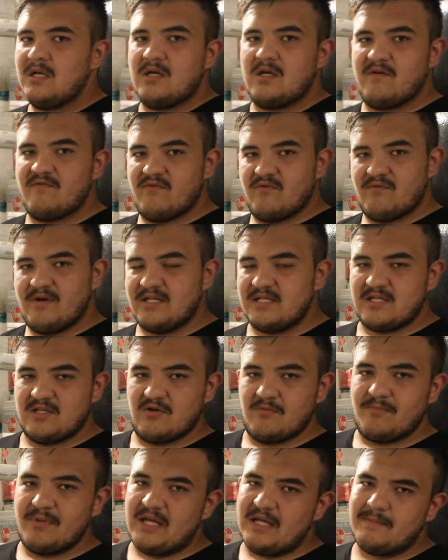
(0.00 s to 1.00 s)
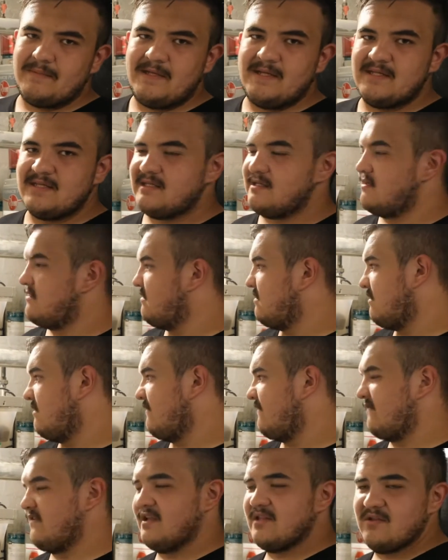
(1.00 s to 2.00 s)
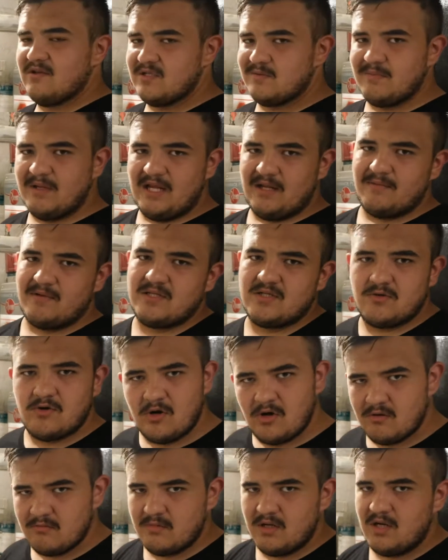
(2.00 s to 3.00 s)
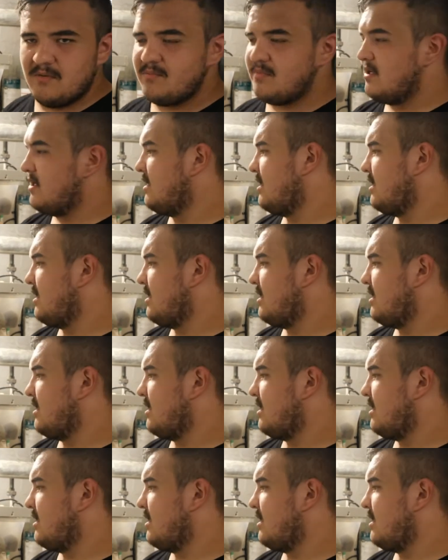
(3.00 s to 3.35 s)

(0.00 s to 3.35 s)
of the rest of their babies, feed those babies, grow them up,